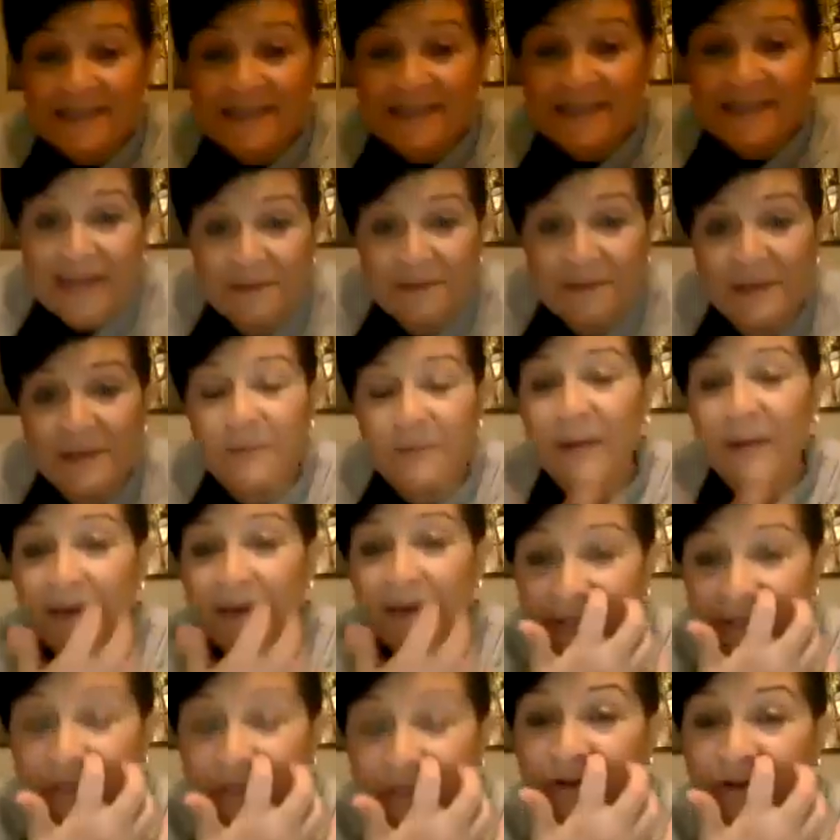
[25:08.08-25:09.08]
send me
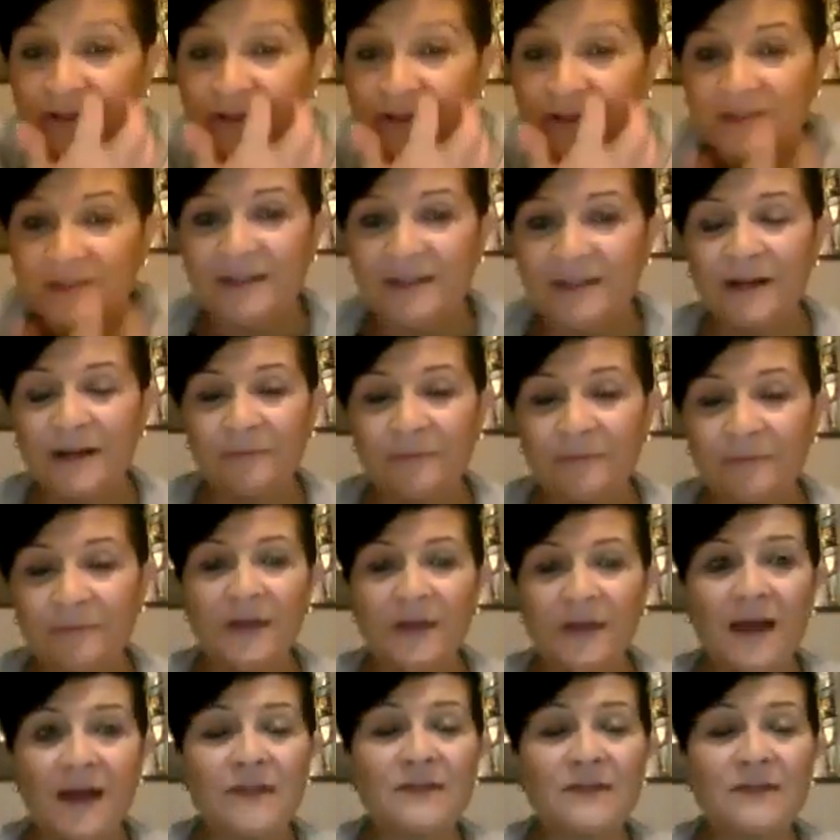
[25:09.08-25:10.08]
pictures.
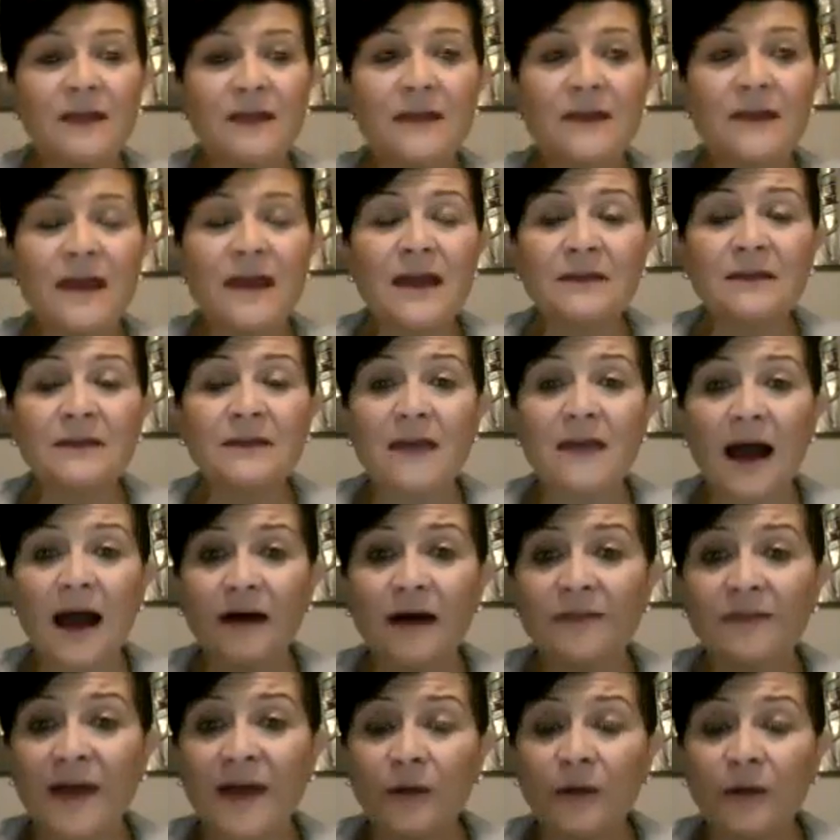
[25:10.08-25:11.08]
And
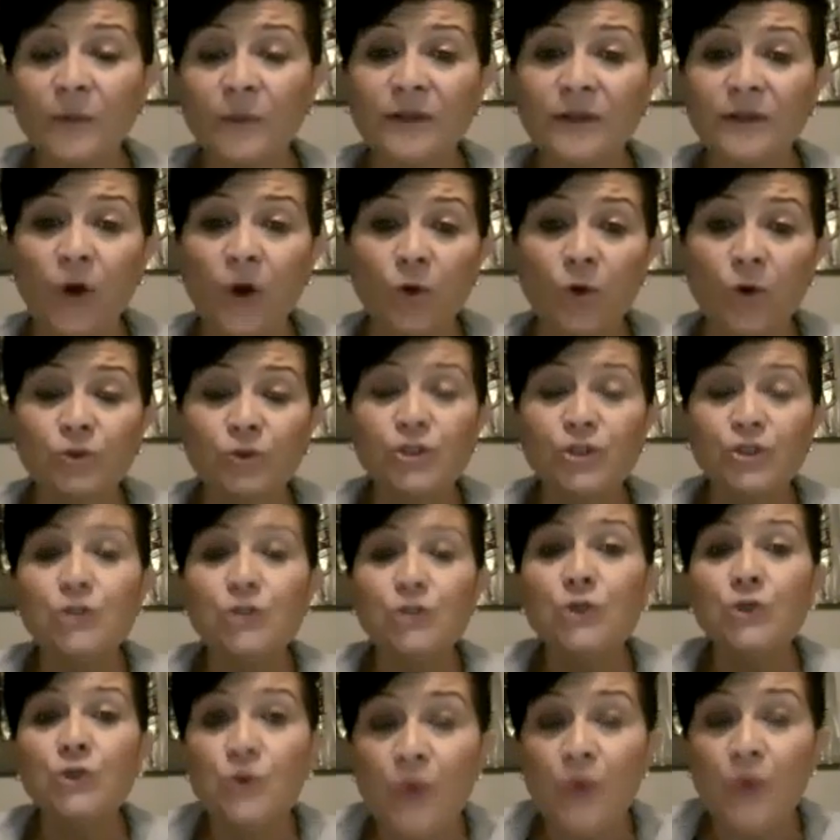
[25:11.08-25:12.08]
that will hold
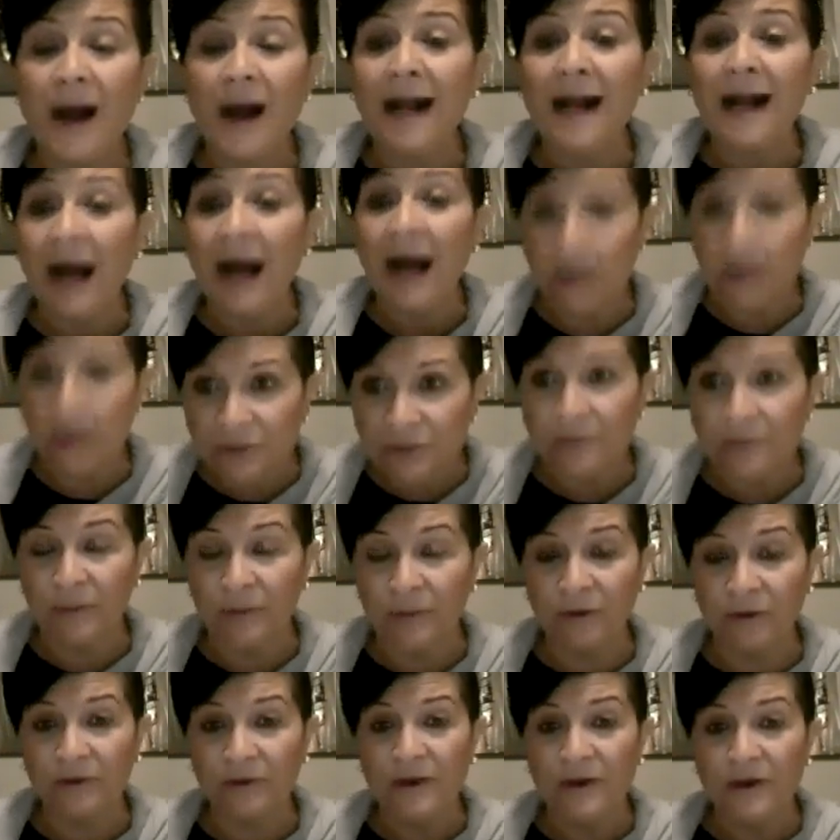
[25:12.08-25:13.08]
you
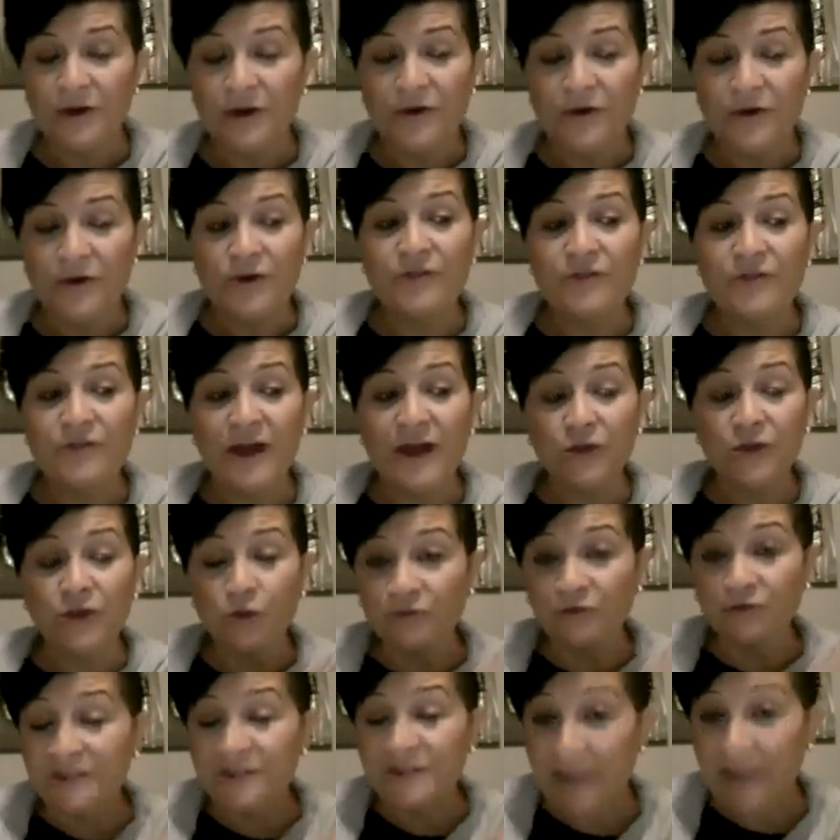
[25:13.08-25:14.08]
accountable that
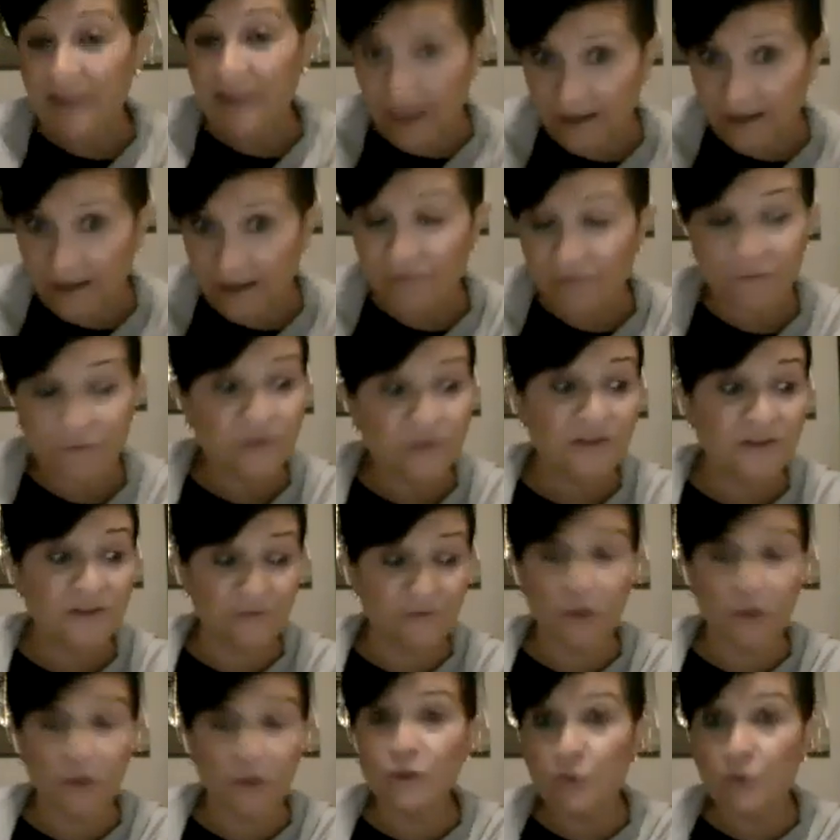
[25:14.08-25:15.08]
you've done it. First of
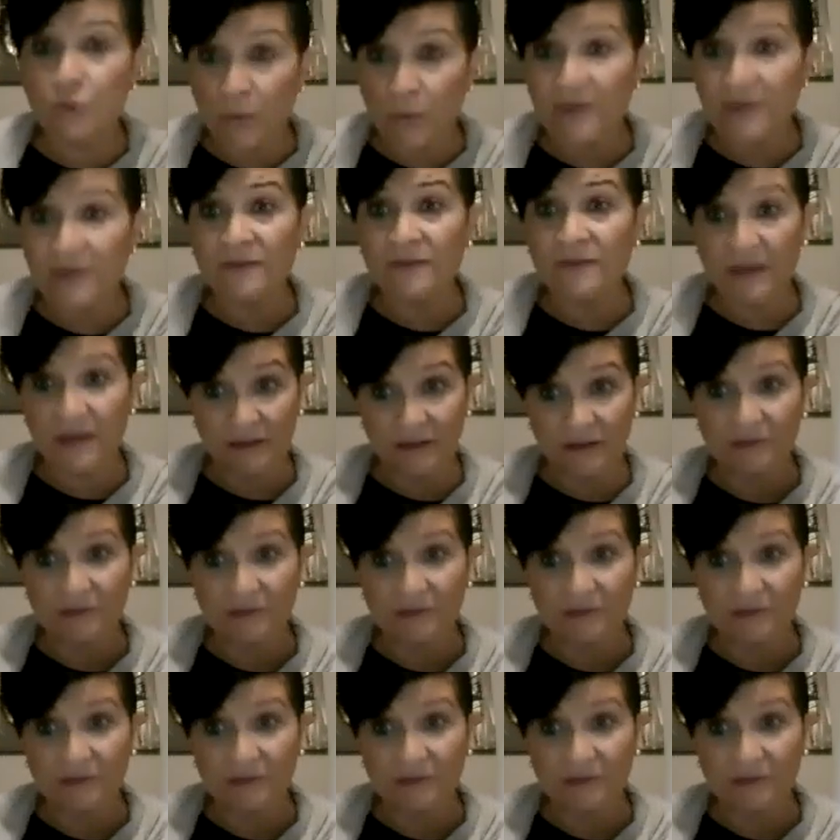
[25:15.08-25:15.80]
all, doing this